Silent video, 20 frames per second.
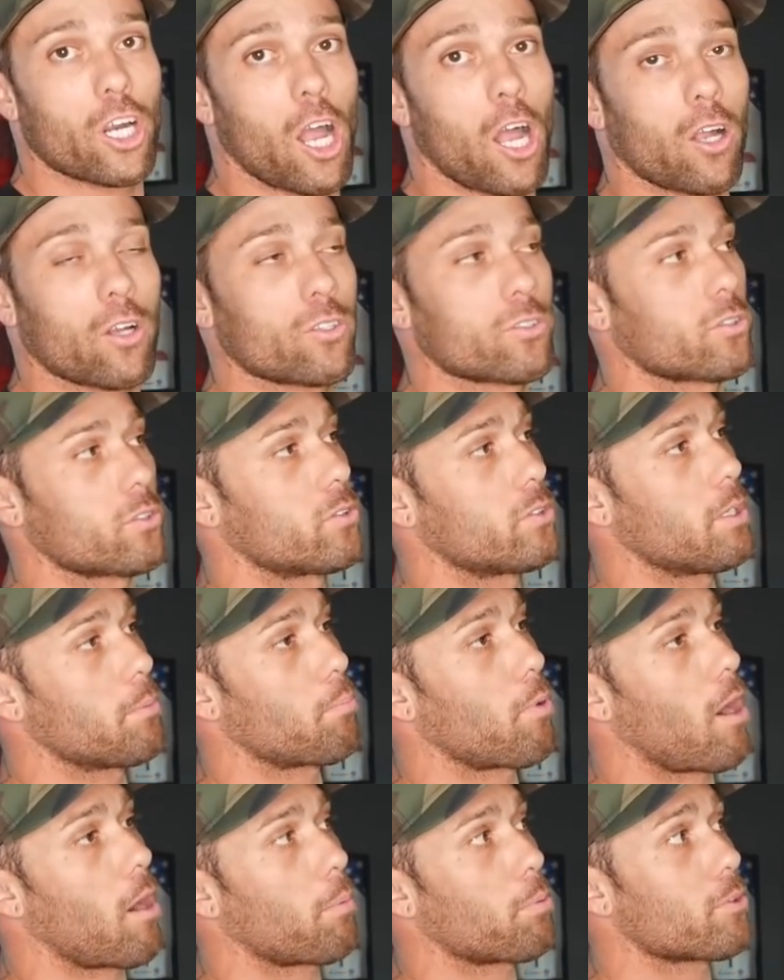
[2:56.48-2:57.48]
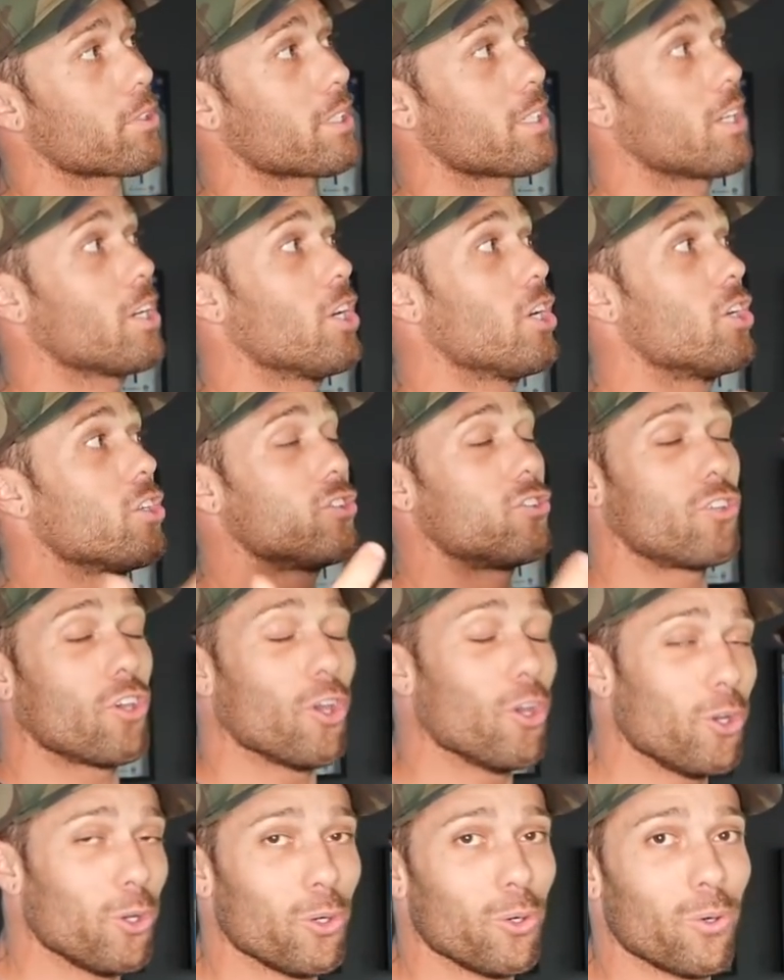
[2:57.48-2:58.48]
goggles to sit properly.
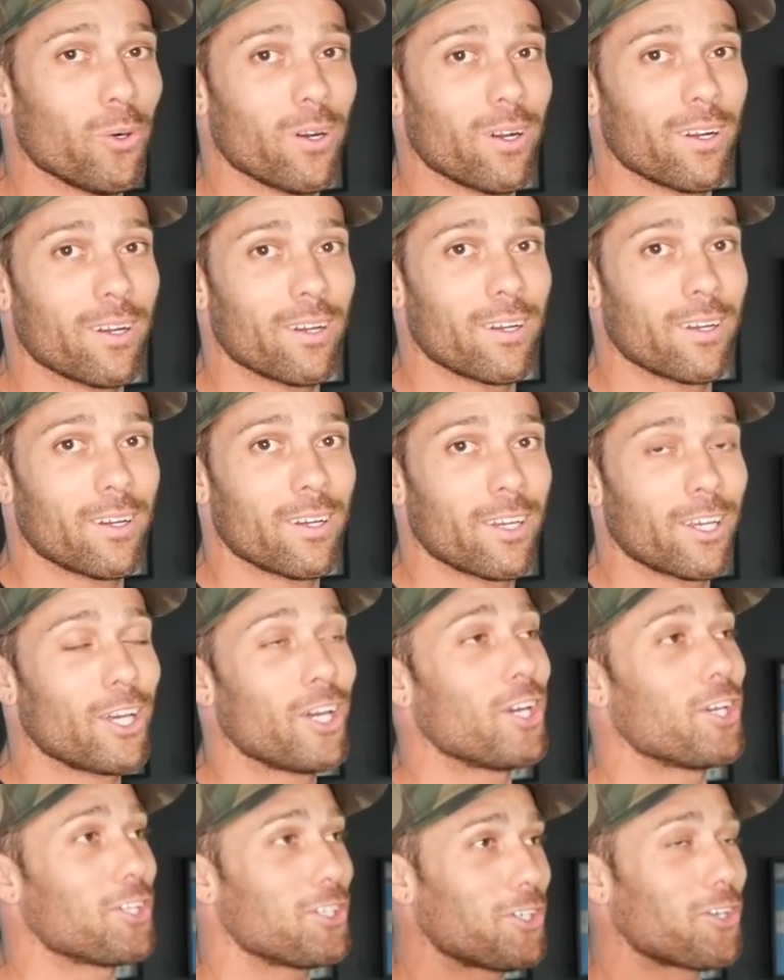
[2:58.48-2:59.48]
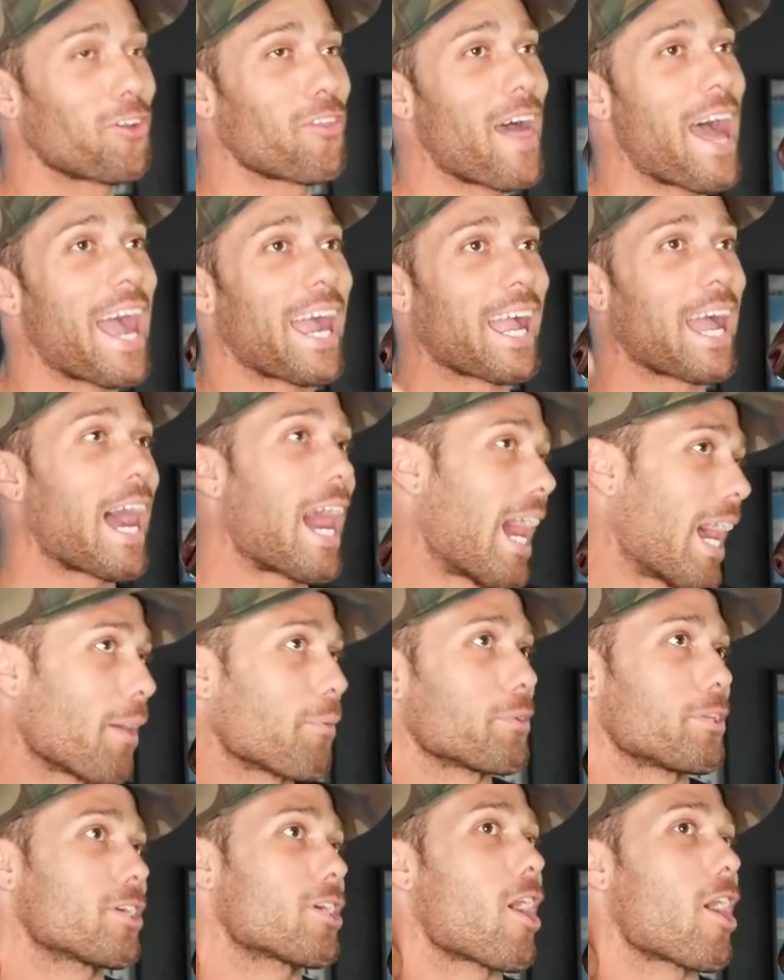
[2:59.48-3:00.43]
Two, you're that guy with the